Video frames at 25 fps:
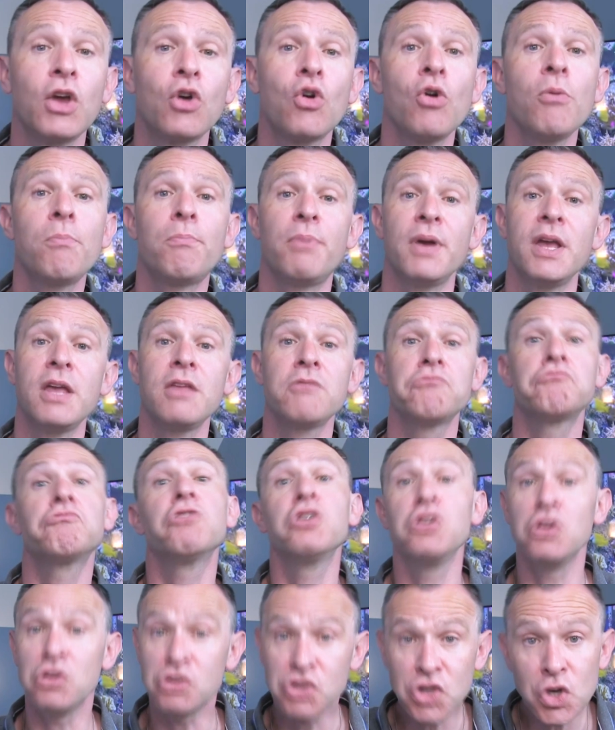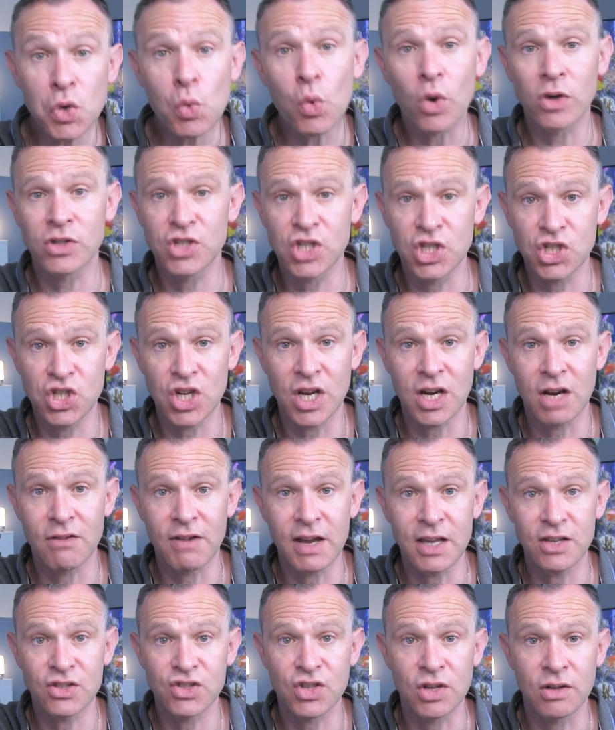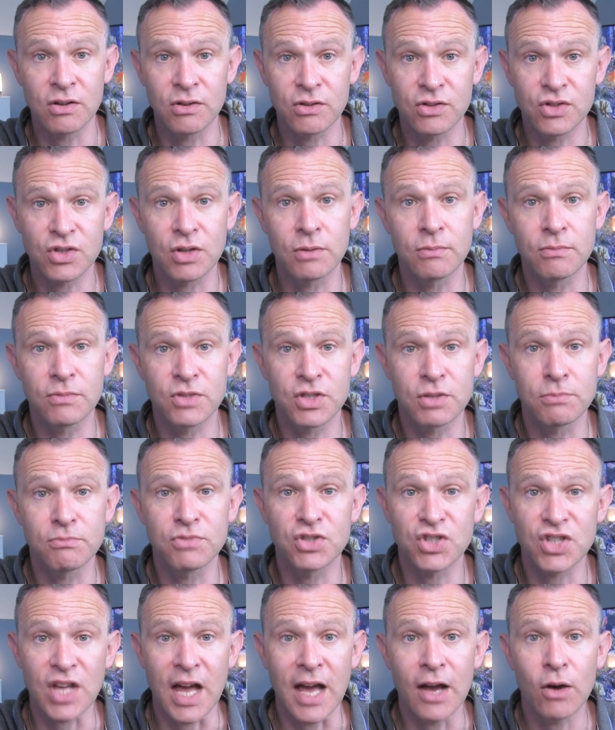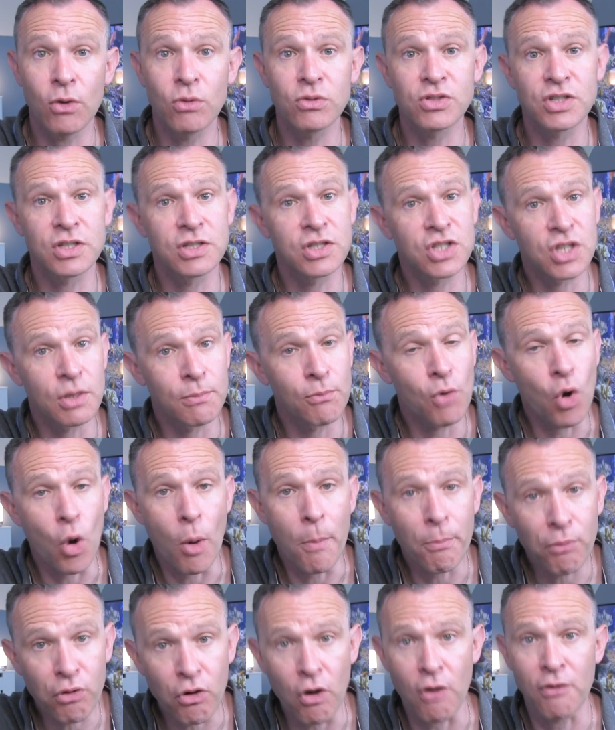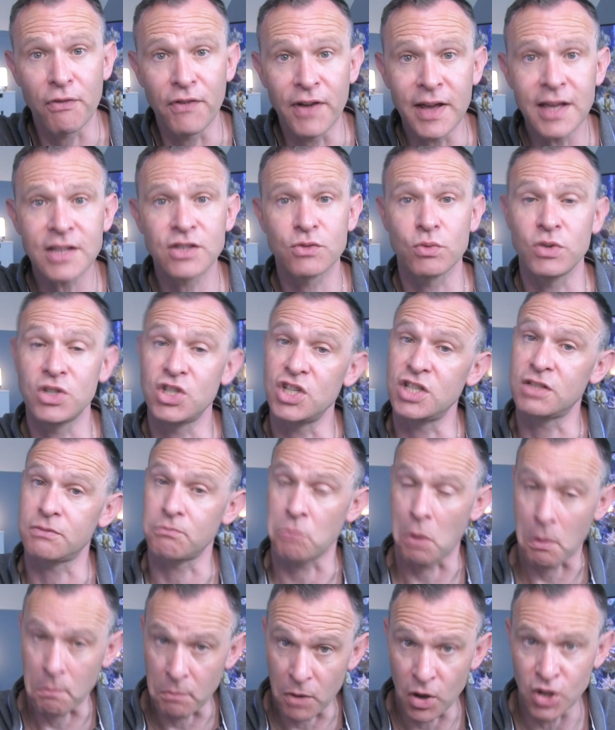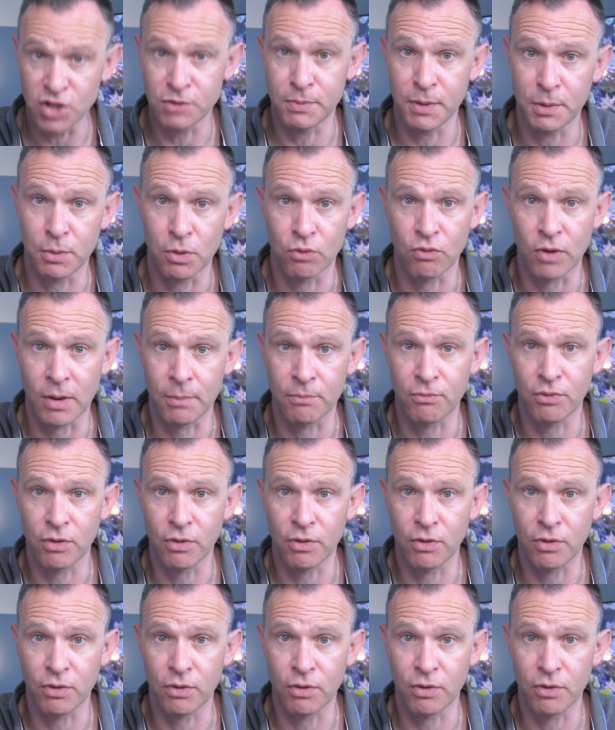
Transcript: it could be that you do want to generate some sales and some more profit, which is why most people run